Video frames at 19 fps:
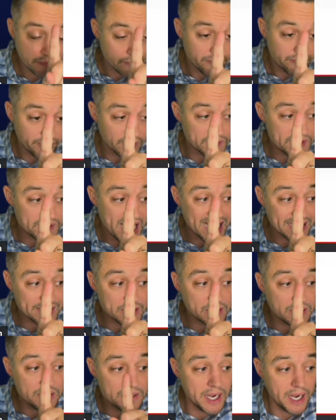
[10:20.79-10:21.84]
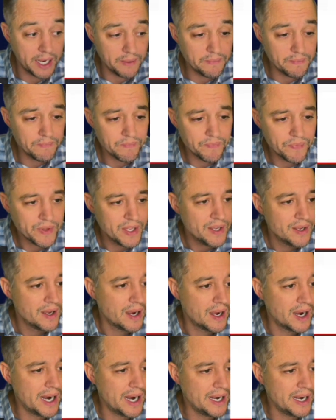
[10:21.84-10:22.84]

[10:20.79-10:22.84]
First task done. All right,